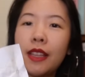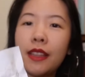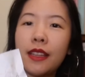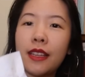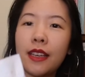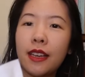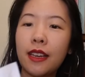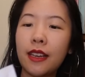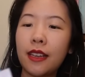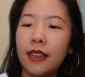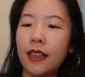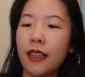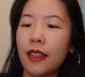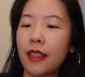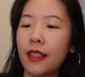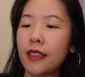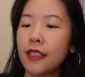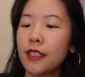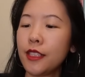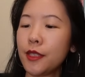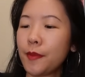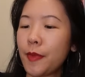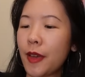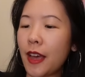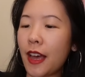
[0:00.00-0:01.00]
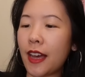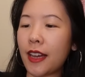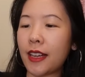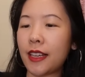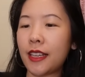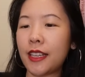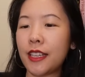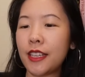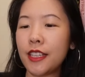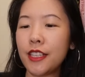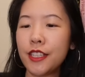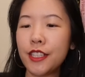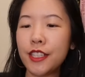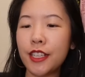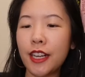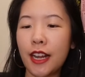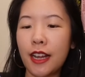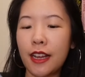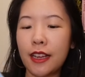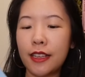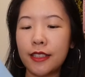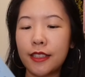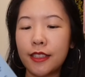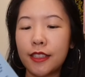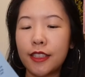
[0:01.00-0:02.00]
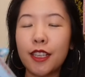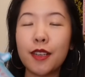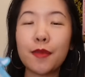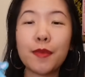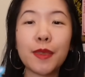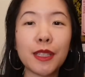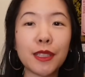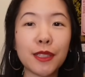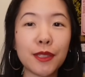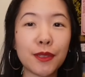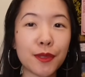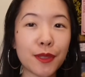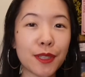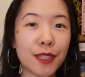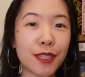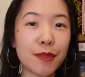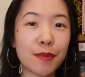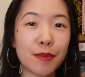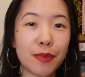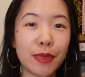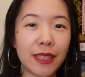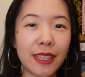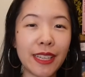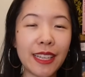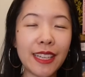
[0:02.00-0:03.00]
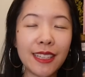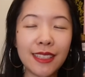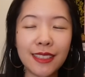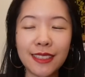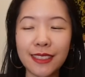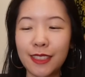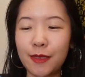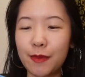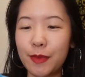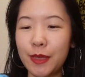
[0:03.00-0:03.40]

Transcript: And then this package has some Lauren Blakely